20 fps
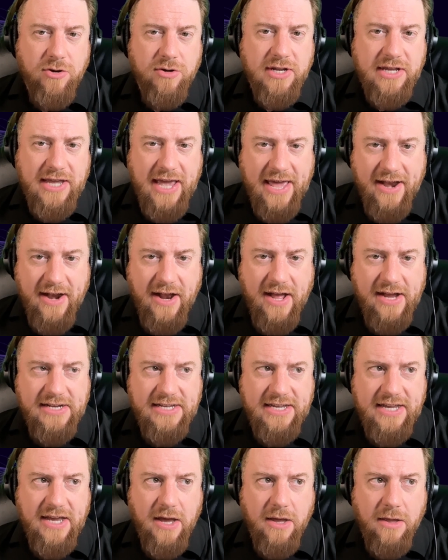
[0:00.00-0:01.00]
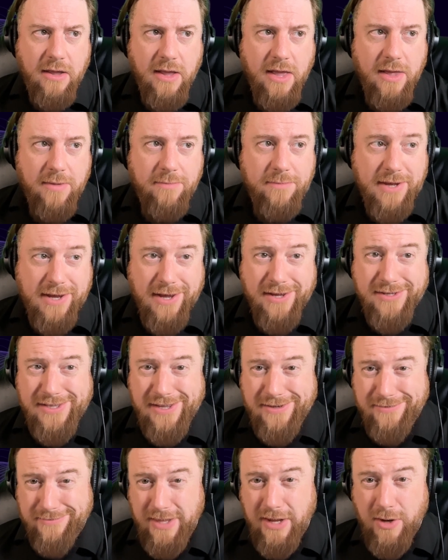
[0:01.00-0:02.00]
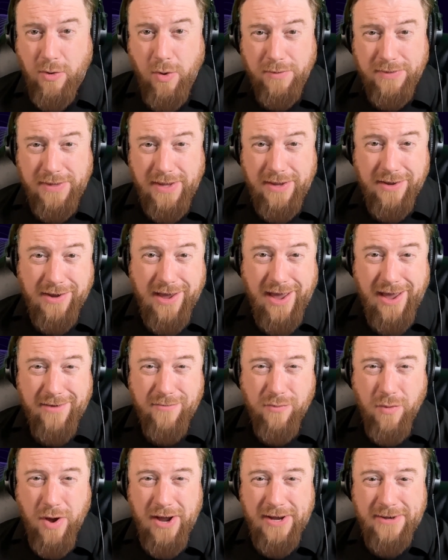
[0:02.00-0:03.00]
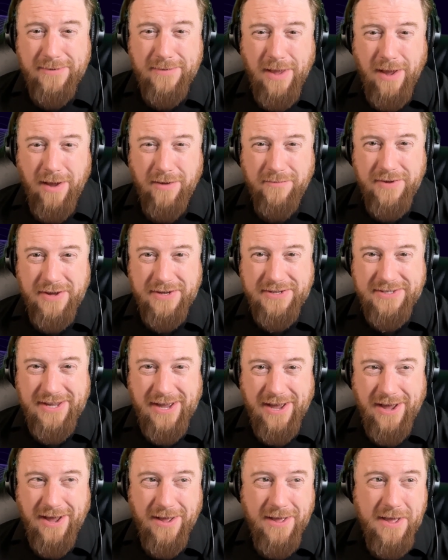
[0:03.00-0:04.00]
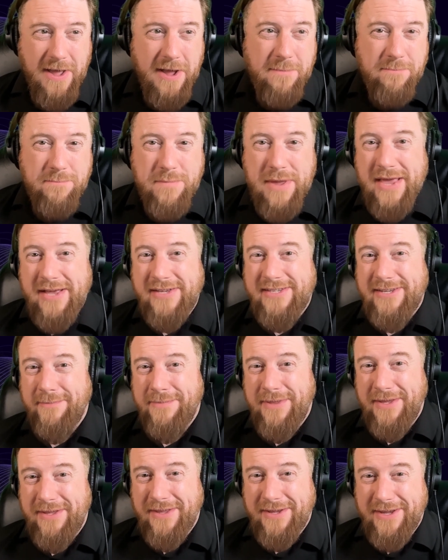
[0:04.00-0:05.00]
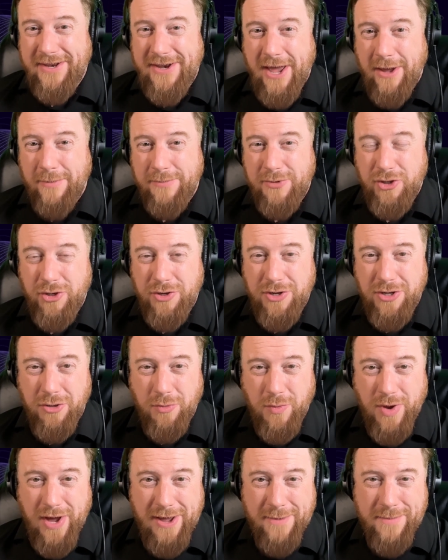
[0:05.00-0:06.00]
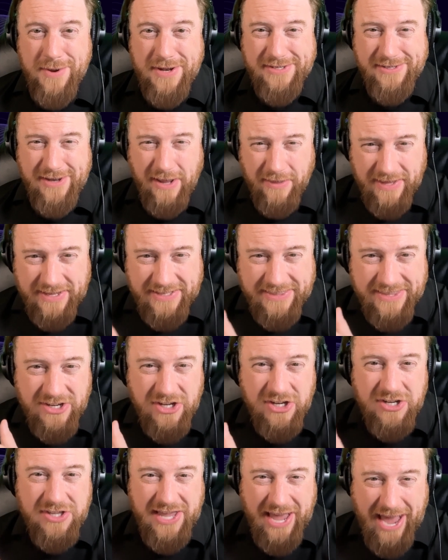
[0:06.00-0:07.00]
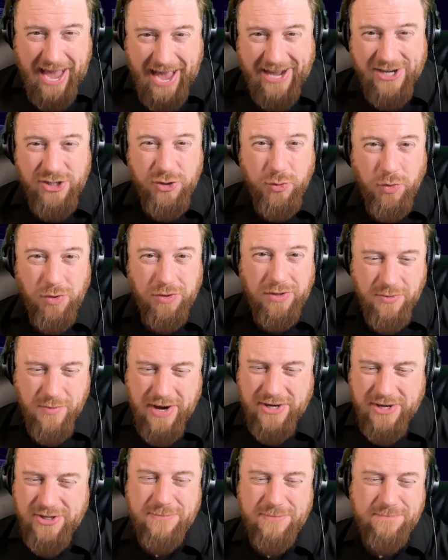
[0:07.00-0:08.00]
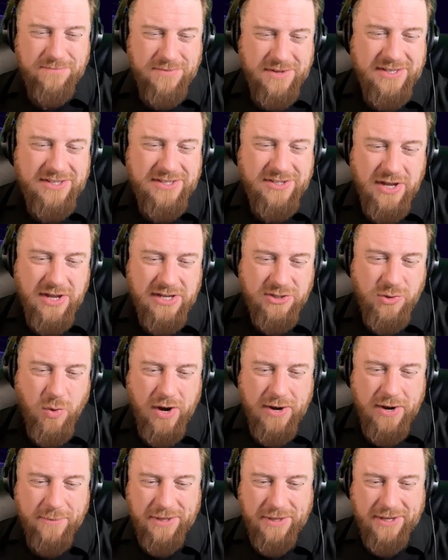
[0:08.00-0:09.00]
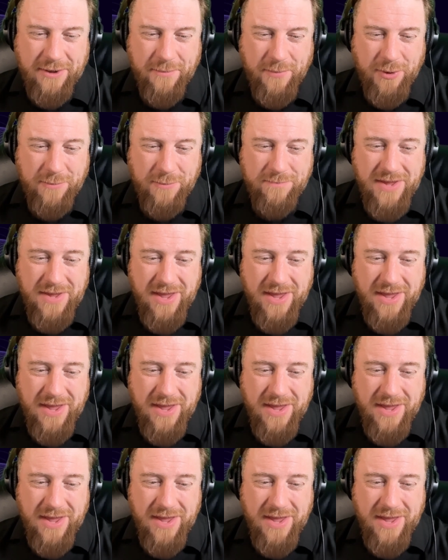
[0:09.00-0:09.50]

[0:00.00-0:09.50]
to get an idea, because that quote that you gave, right, of it being something that can help show you the way, but it's not like the actual direction. It's quite applicable.